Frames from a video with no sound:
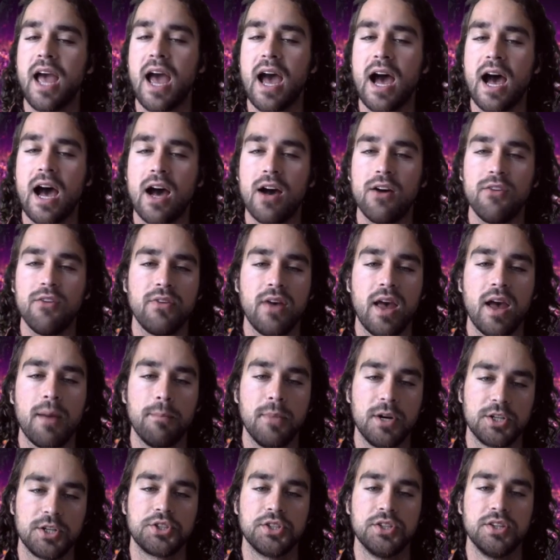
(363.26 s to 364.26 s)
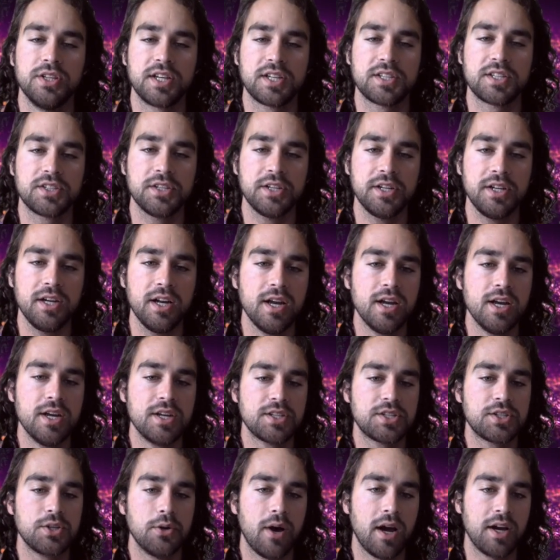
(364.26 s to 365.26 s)
have much elixir,
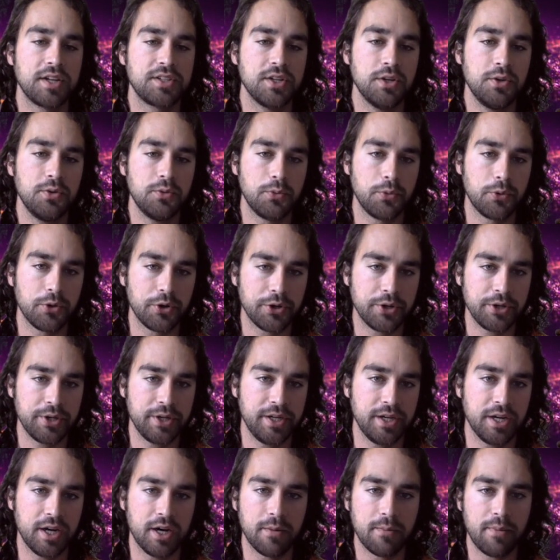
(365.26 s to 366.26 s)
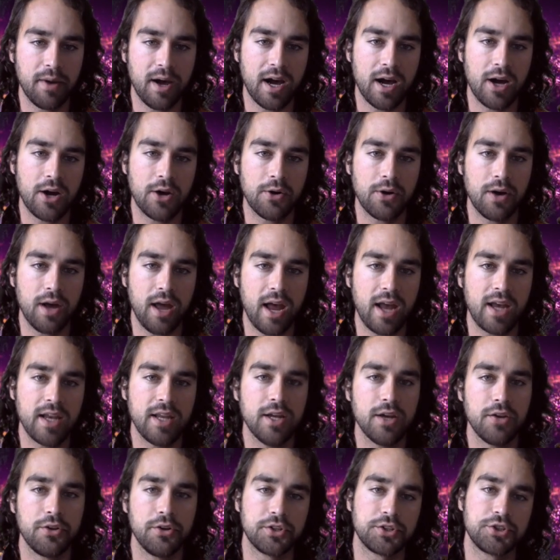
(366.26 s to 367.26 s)
so I don't worry about any
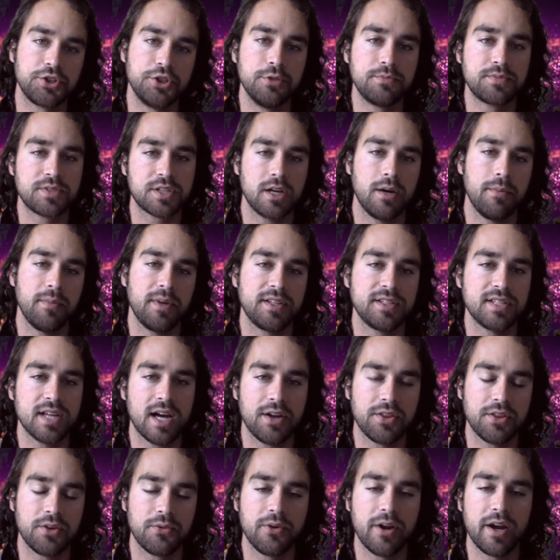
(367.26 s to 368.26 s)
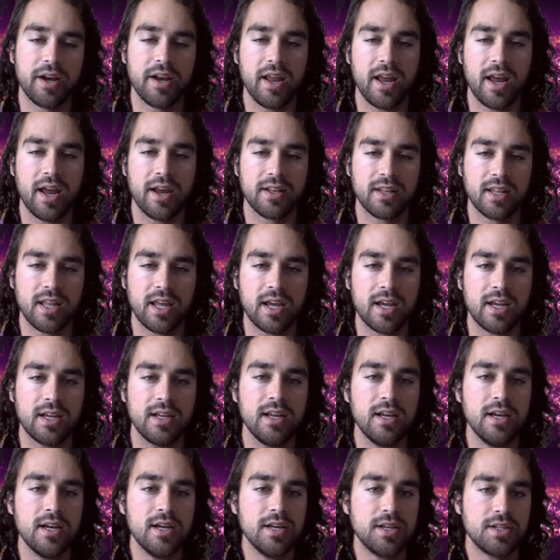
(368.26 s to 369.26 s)
other troops coming down the right-hand lane.
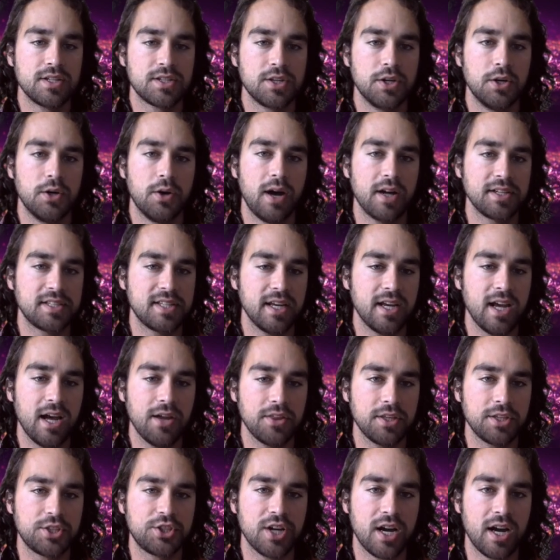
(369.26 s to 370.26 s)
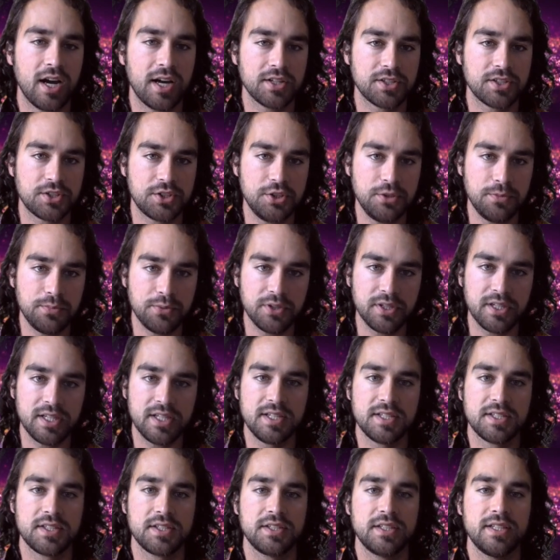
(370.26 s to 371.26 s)
So I take out the giant super
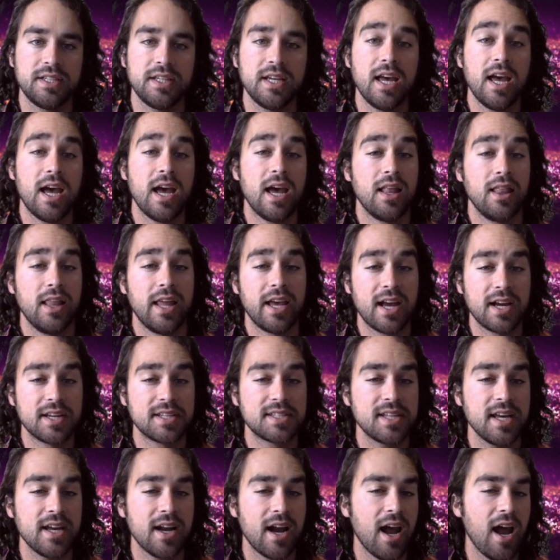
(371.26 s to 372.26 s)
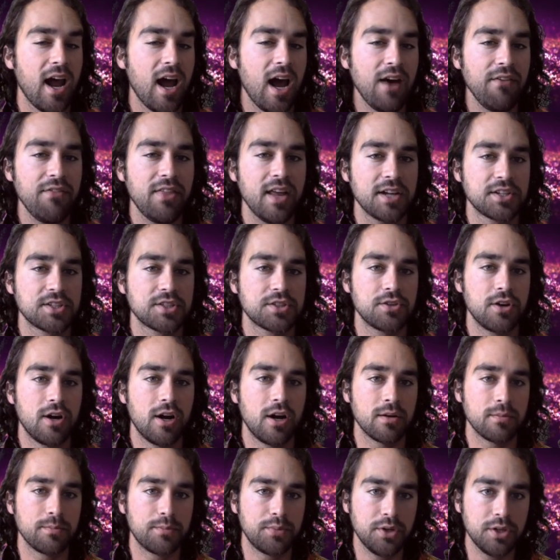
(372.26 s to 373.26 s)
easily. Like I said, I have that
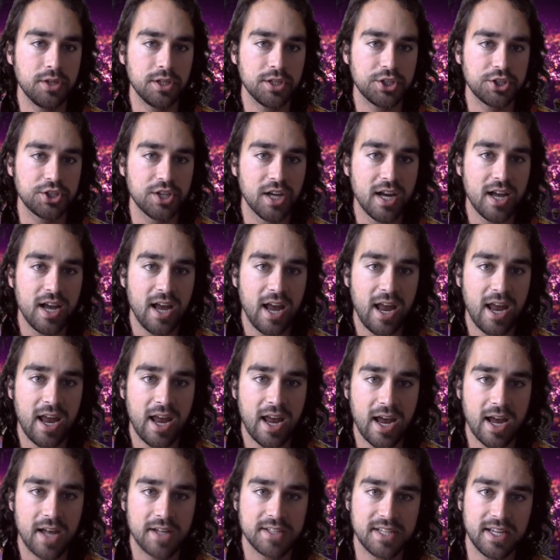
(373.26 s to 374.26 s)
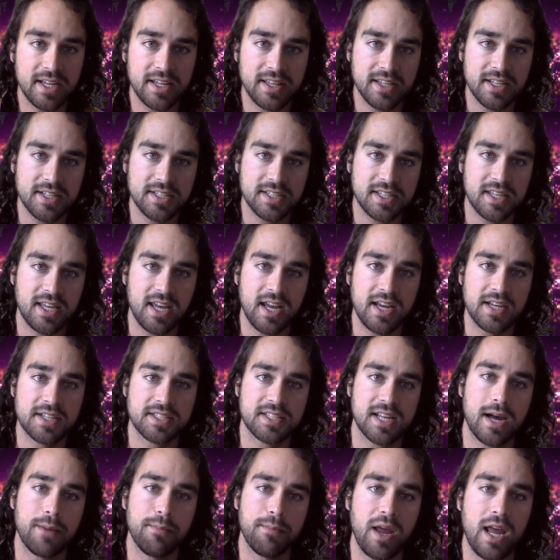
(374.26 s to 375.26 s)
strong push, and in this case,
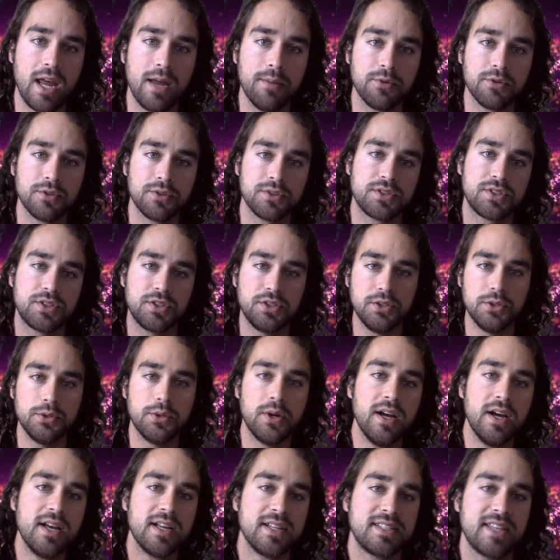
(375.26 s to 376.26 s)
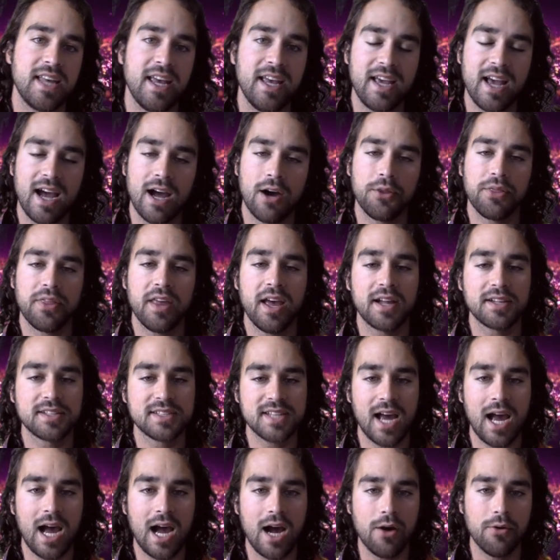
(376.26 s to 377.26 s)
I'm able to take out that
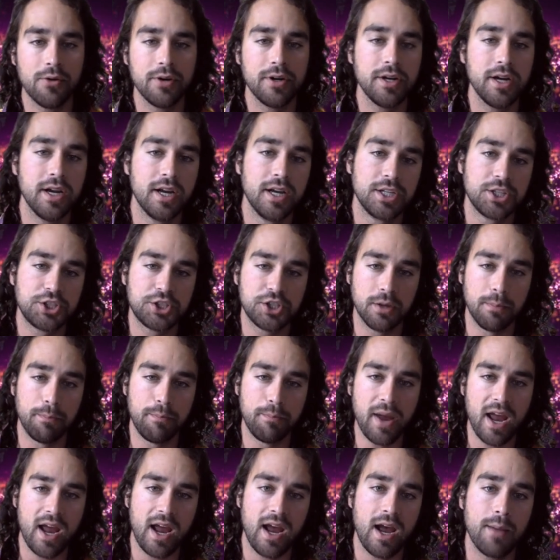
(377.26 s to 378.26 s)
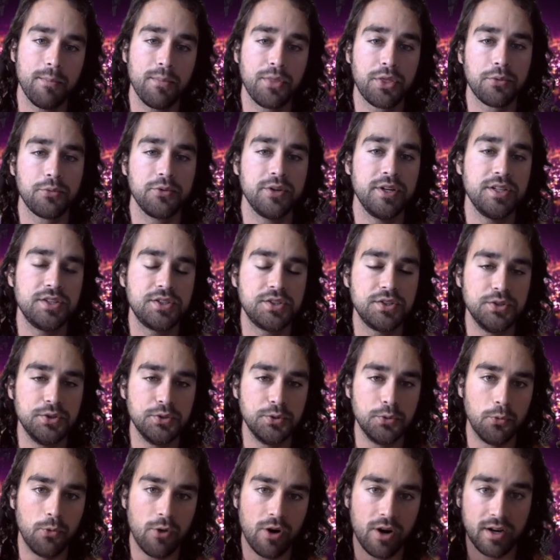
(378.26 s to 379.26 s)
tower. Shabam, 3, 2,
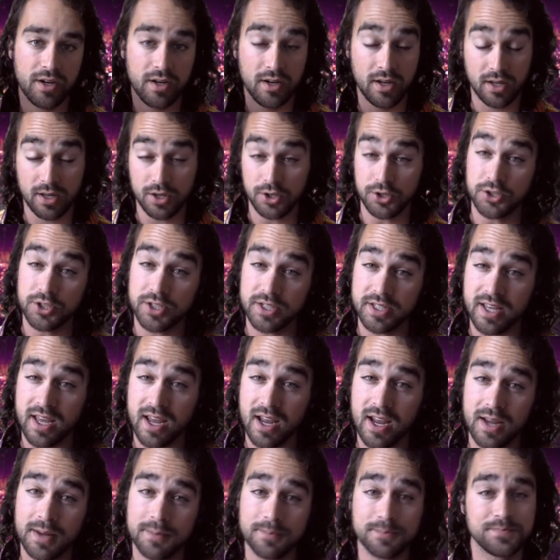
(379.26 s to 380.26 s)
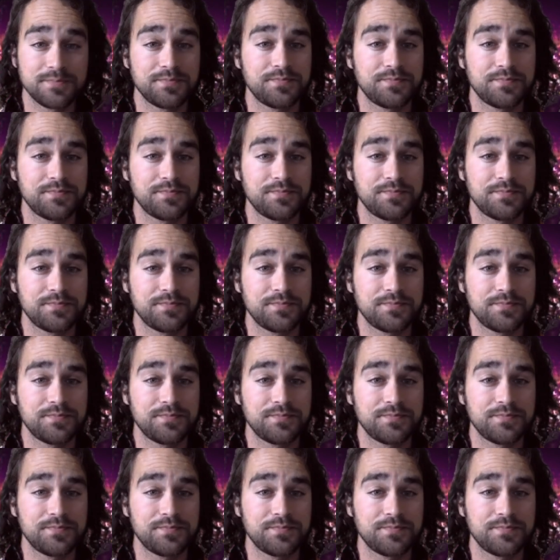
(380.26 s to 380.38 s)
1, good game.